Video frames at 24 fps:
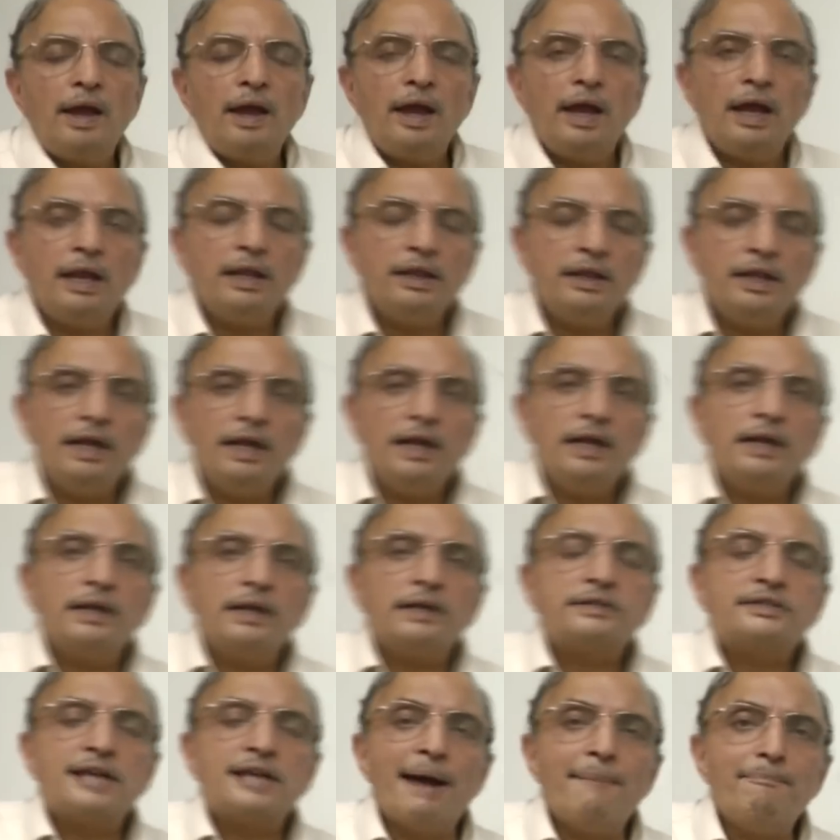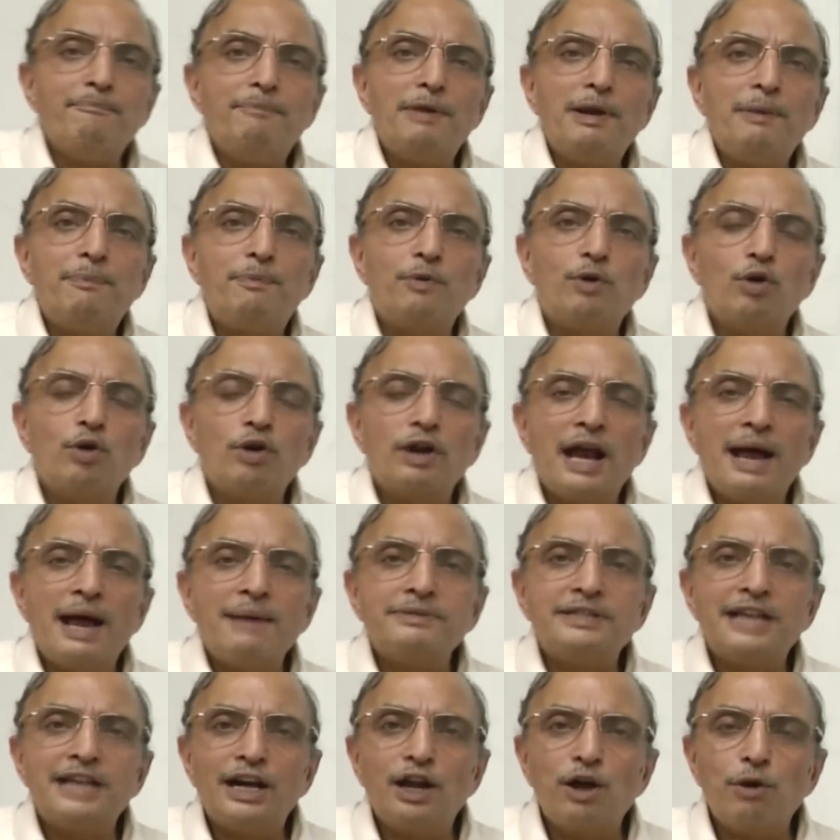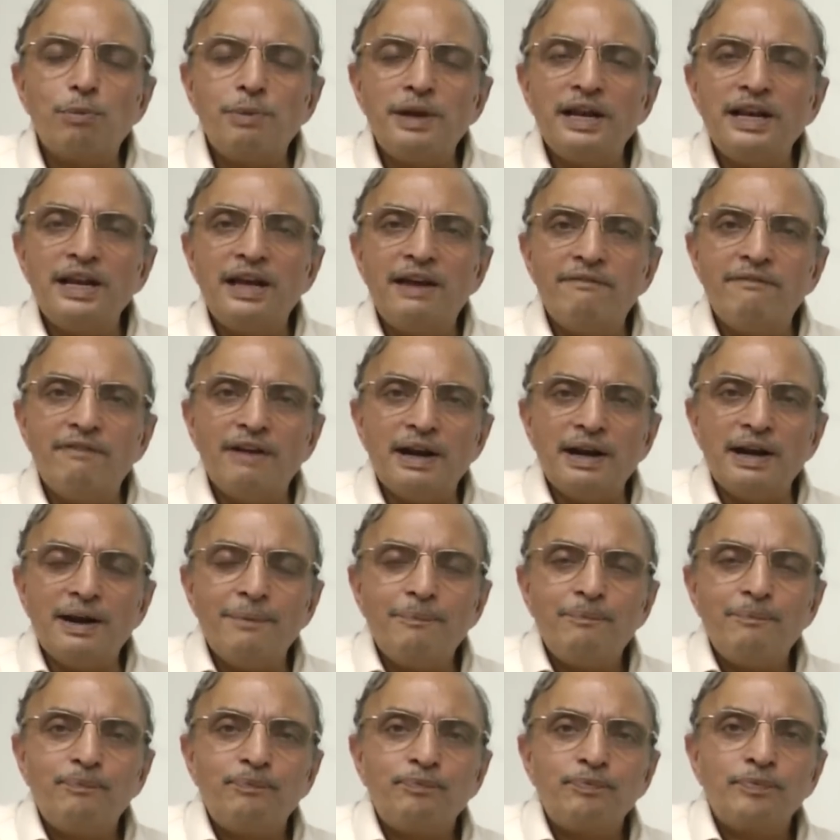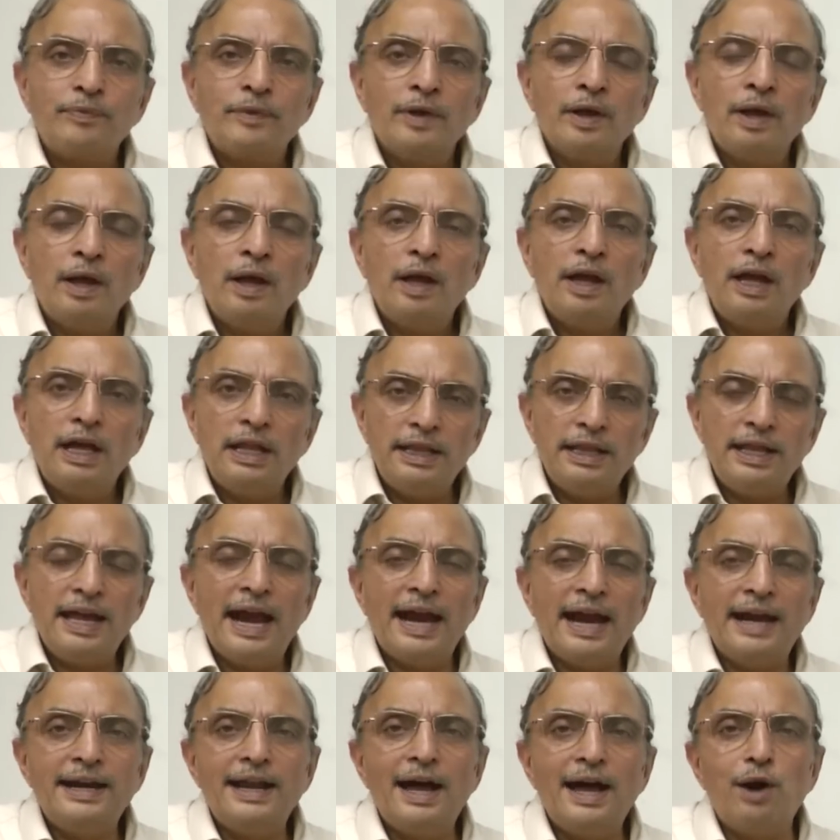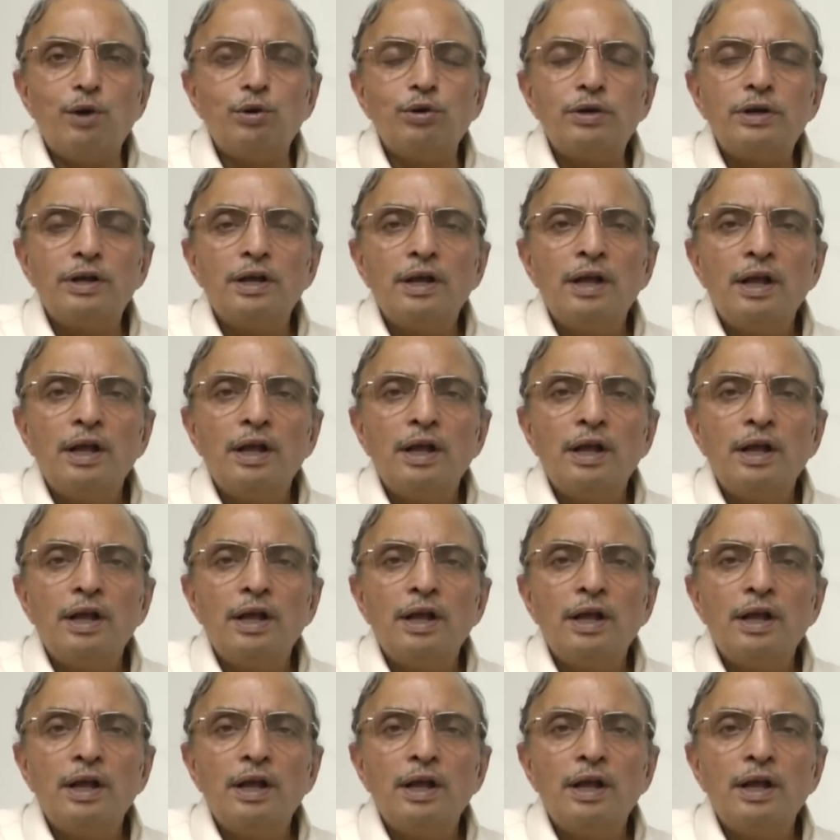In the sample programs that have been given in the handout,